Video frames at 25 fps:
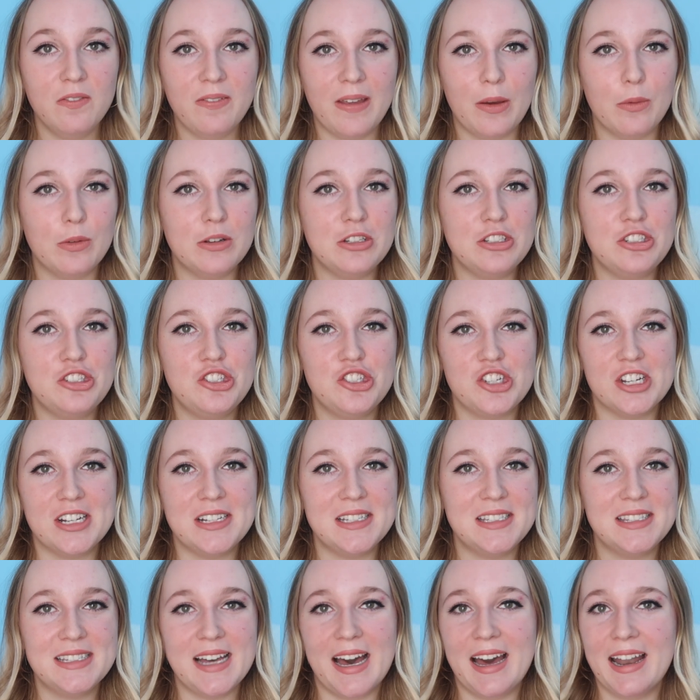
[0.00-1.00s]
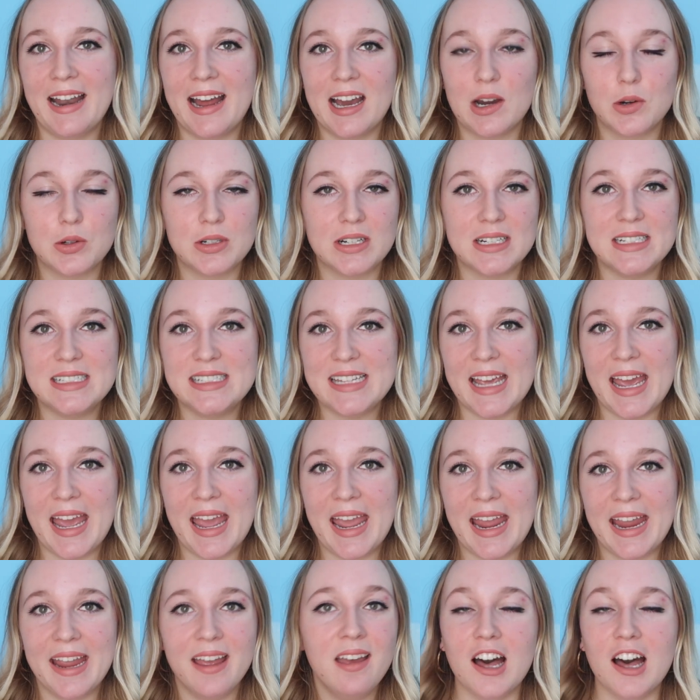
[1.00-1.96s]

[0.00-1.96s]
It was just that hour a day